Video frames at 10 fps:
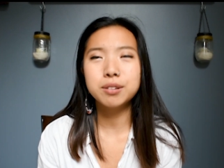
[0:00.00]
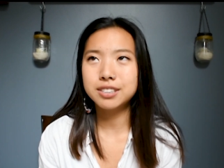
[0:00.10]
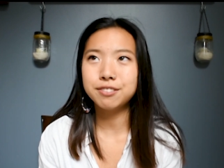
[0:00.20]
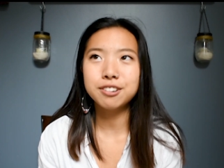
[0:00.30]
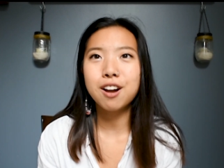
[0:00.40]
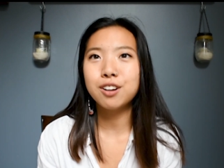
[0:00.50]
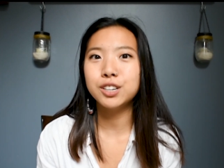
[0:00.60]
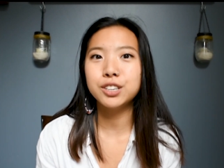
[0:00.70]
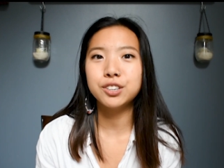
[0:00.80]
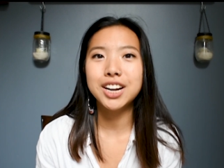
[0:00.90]
different
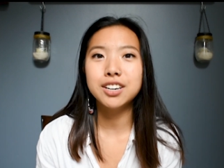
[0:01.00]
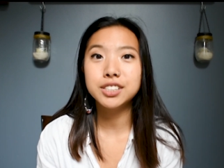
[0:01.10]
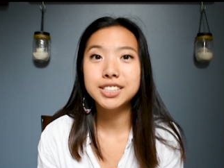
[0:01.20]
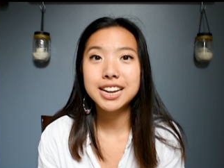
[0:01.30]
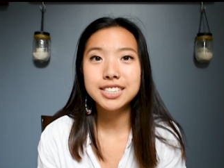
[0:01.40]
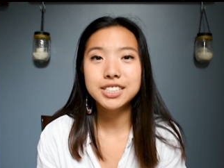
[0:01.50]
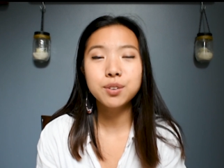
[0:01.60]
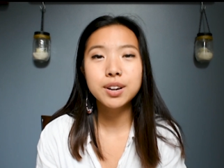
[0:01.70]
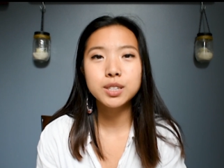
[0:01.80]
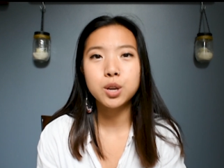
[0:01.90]
content creators say to do
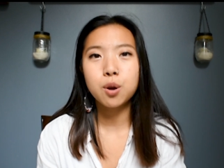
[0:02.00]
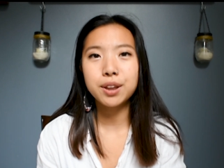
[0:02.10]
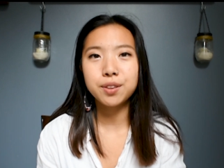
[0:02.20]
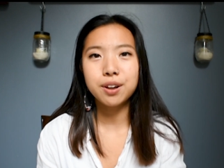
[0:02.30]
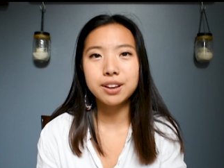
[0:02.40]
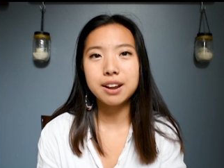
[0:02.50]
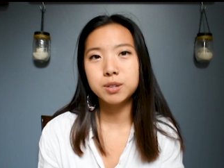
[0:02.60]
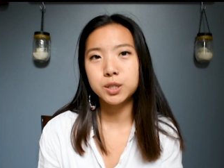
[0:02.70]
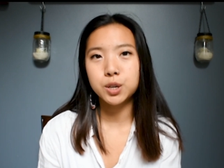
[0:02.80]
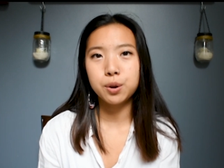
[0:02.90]
it, so I thought that I
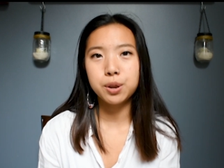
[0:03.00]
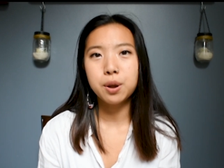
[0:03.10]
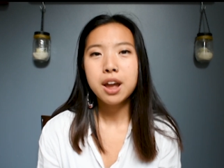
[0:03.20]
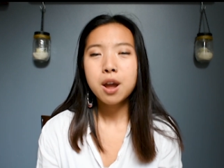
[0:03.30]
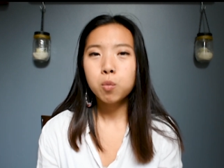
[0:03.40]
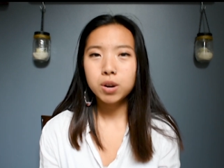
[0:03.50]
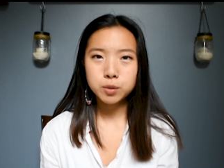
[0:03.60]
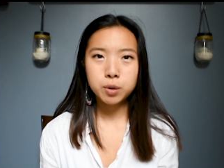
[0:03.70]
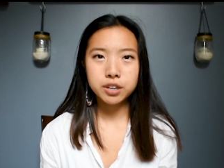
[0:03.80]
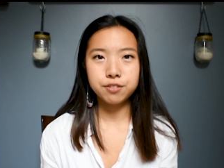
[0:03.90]
would show you what's
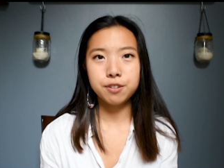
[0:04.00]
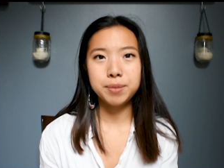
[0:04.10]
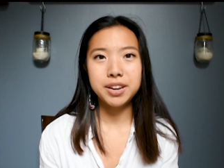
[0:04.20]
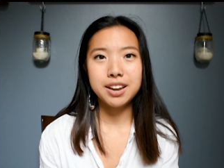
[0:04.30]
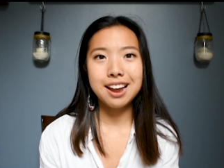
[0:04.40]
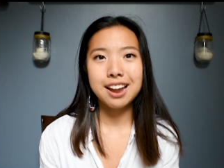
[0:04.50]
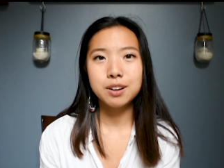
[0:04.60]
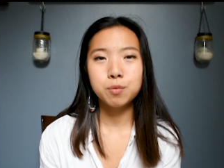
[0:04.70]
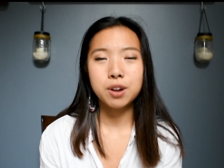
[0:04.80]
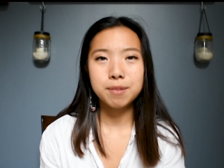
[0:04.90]
worked for me
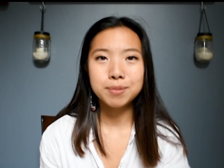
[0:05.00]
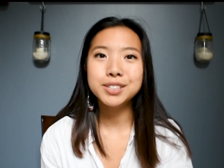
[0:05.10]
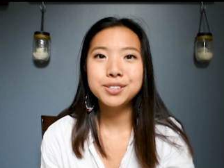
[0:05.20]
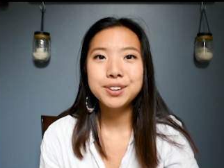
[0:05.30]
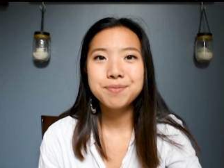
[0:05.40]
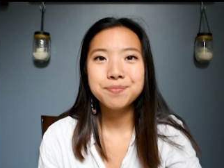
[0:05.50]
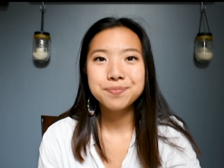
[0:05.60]
and what I've been doing.